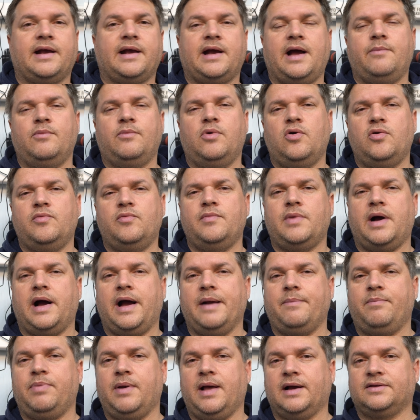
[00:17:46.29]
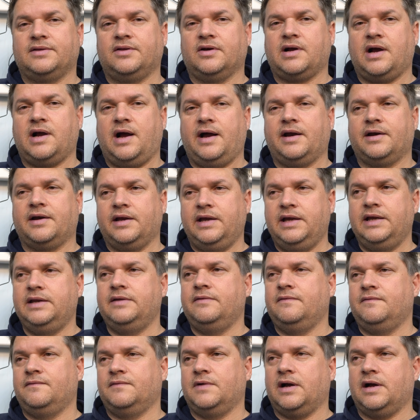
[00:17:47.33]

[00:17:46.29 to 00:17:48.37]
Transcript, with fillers: come home, I plug the car in.